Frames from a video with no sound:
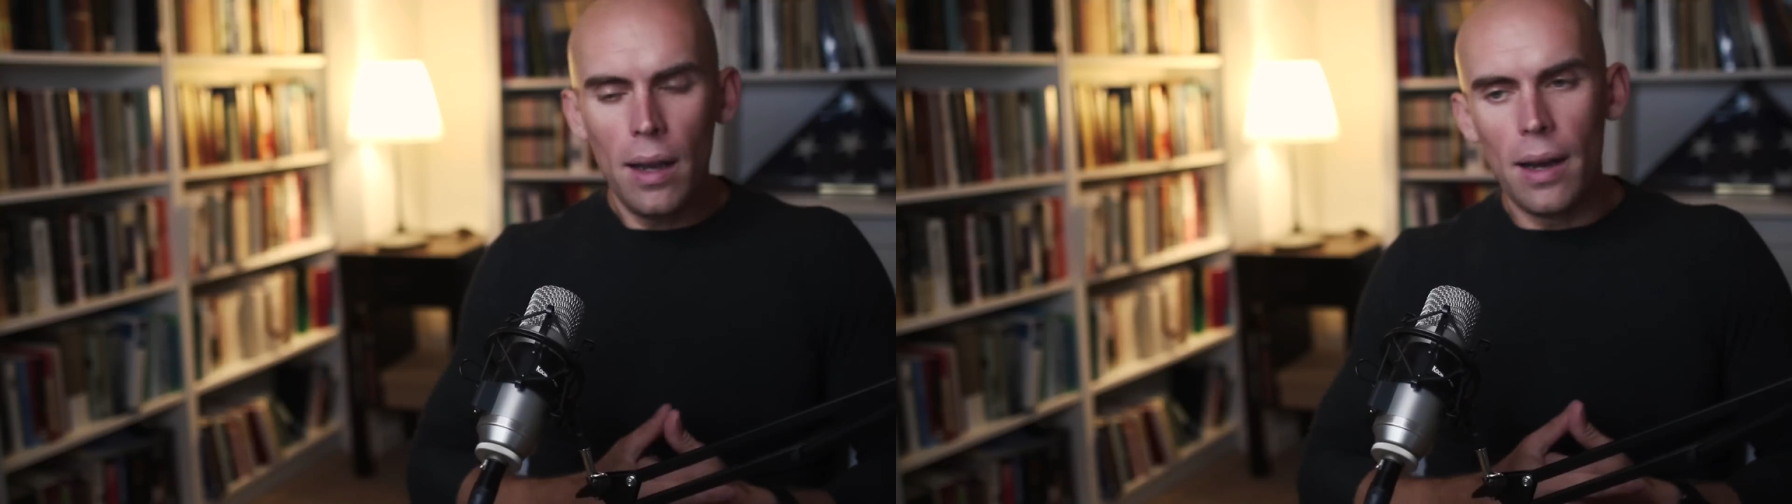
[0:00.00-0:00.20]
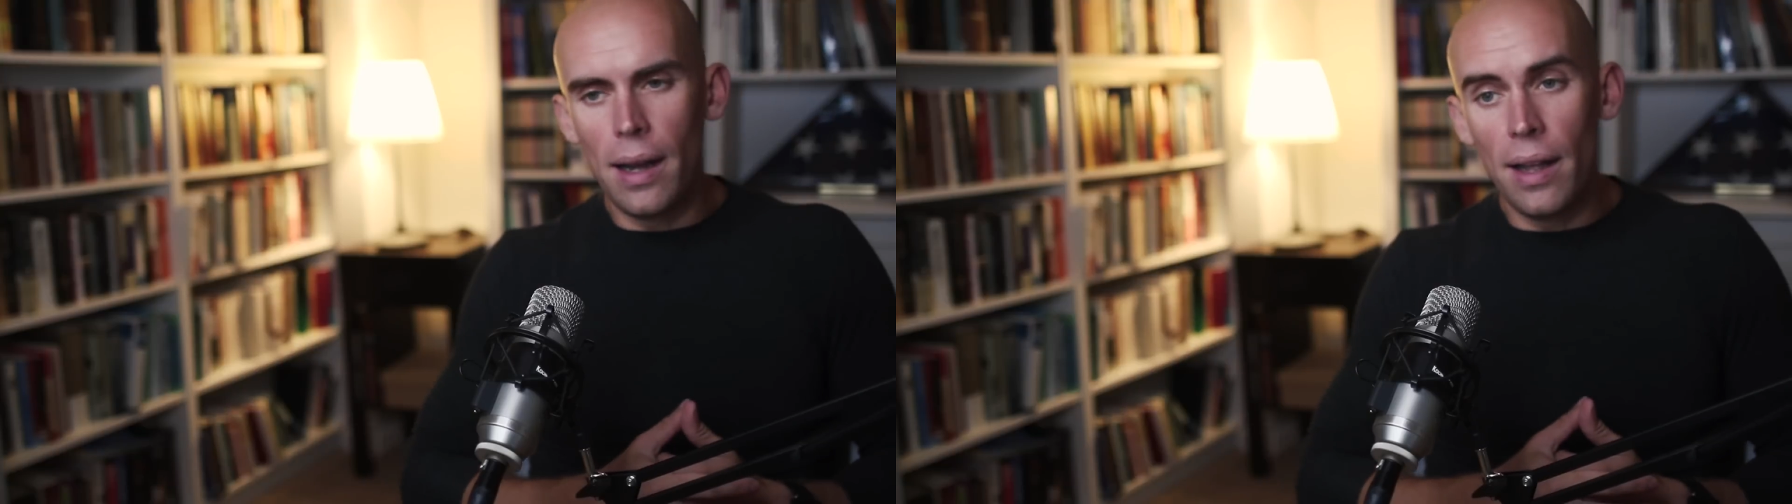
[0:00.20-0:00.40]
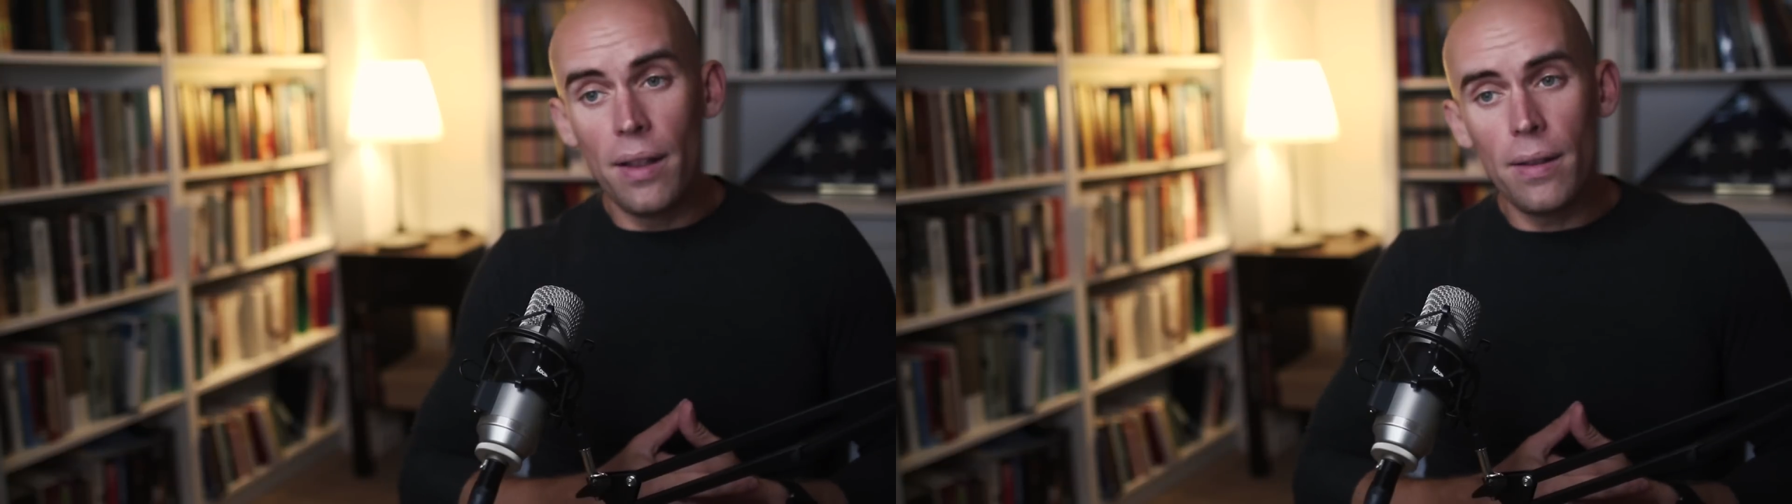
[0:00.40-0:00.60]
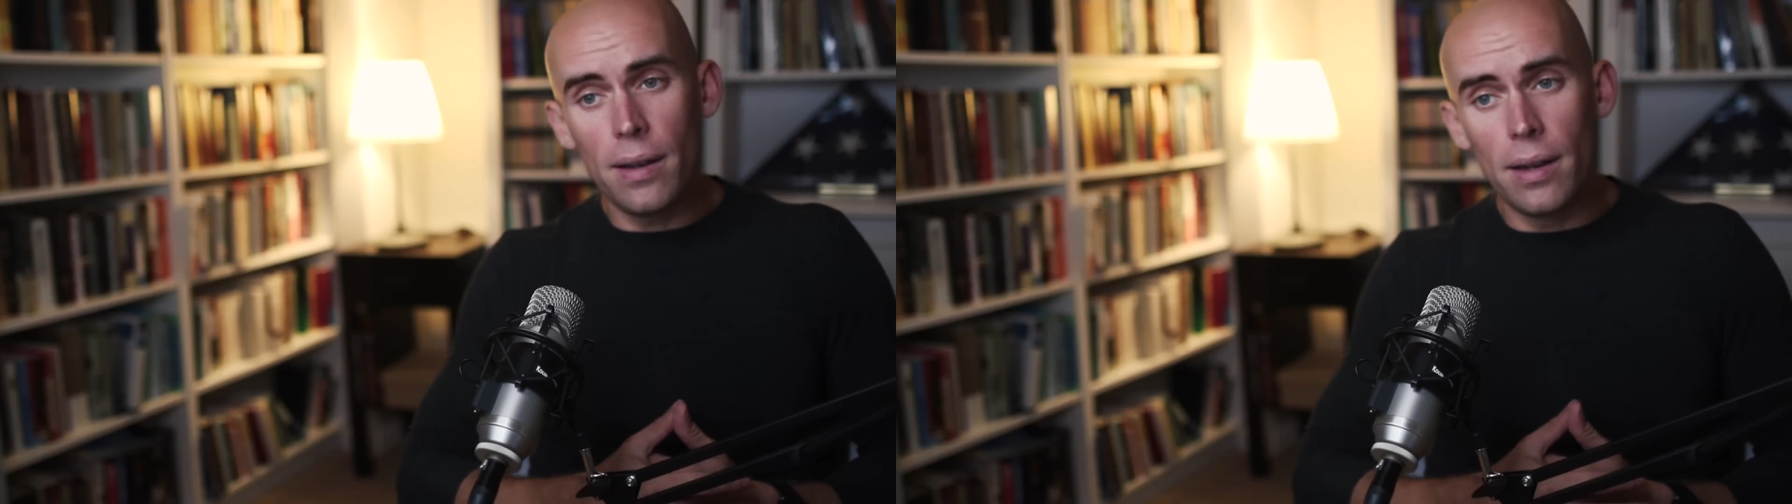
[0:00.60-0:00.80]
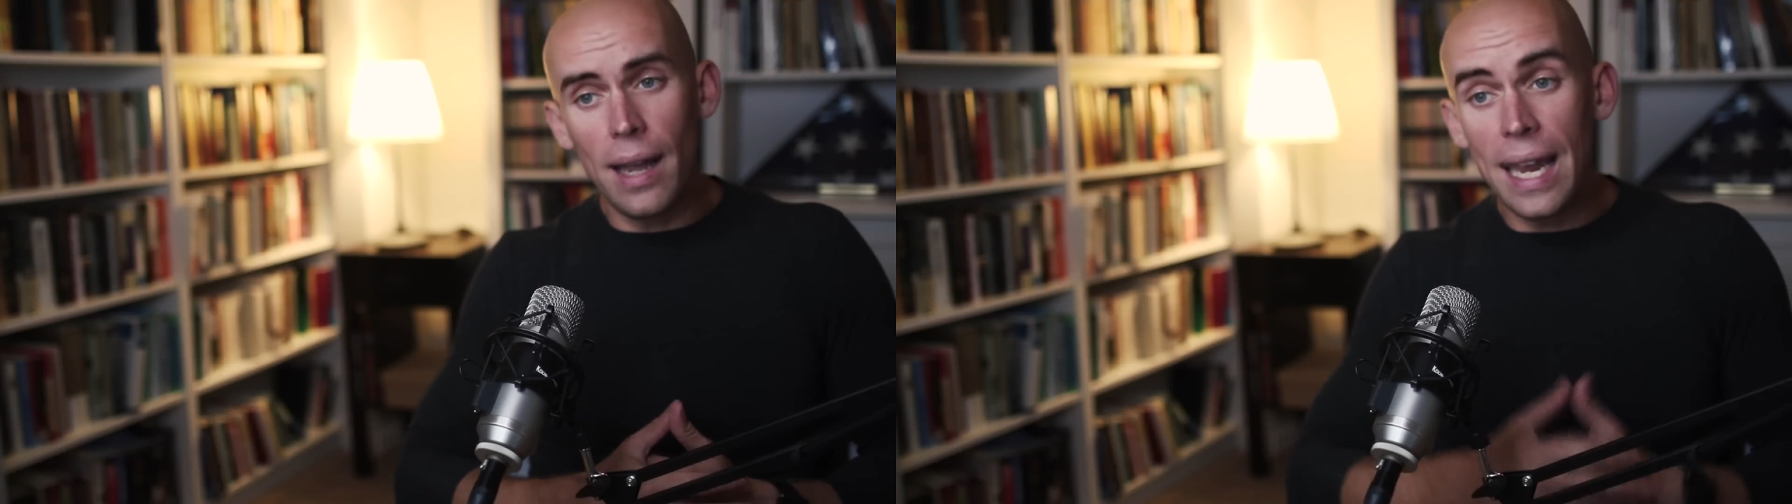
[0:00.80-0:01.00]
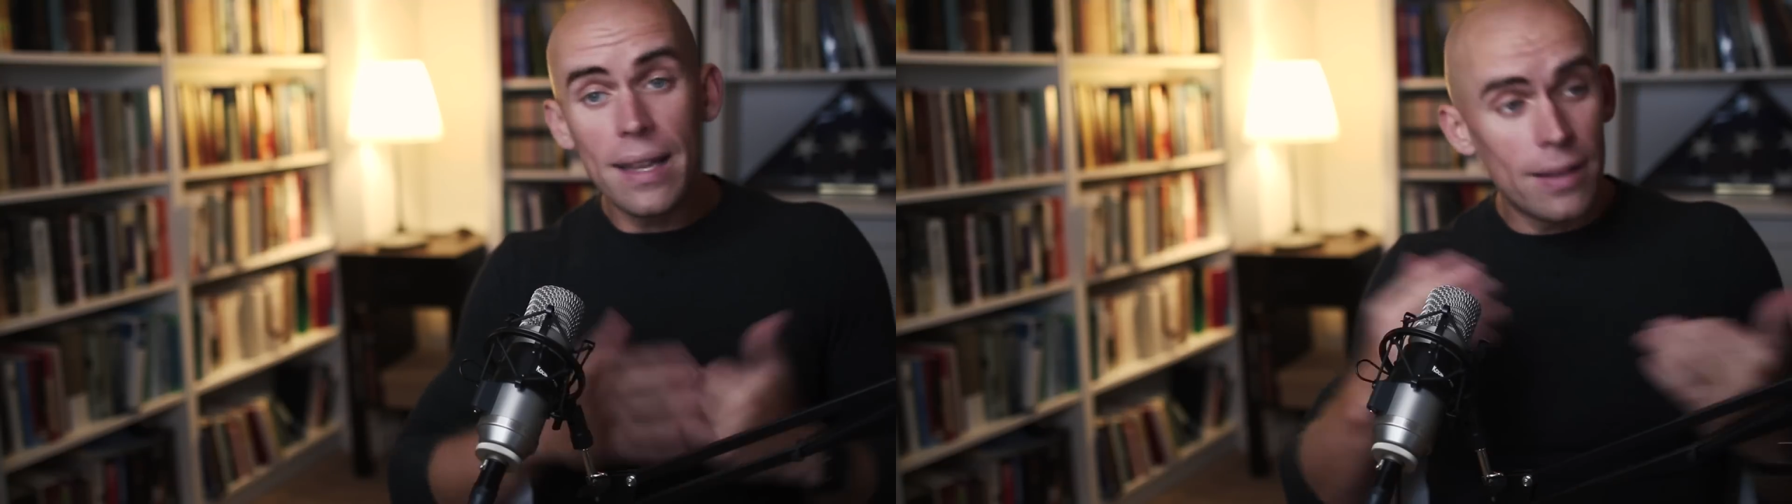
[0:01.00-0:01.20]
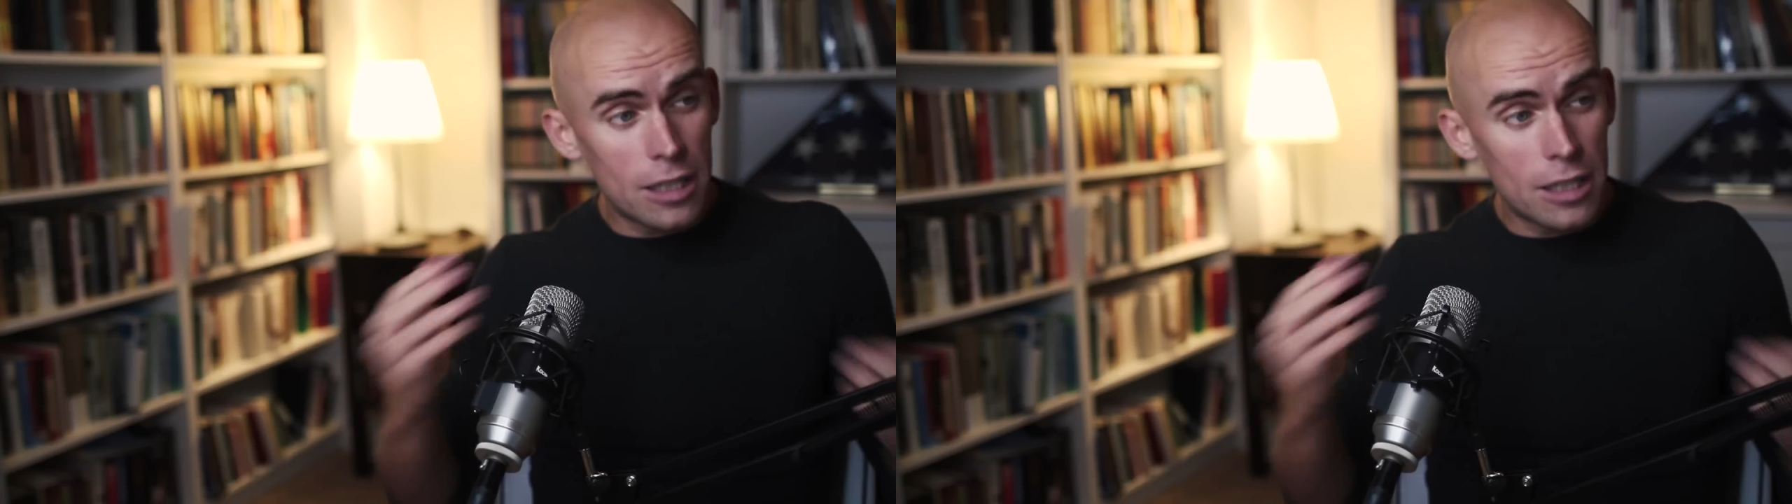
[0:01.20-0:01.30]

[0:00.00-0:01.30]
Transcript: 8,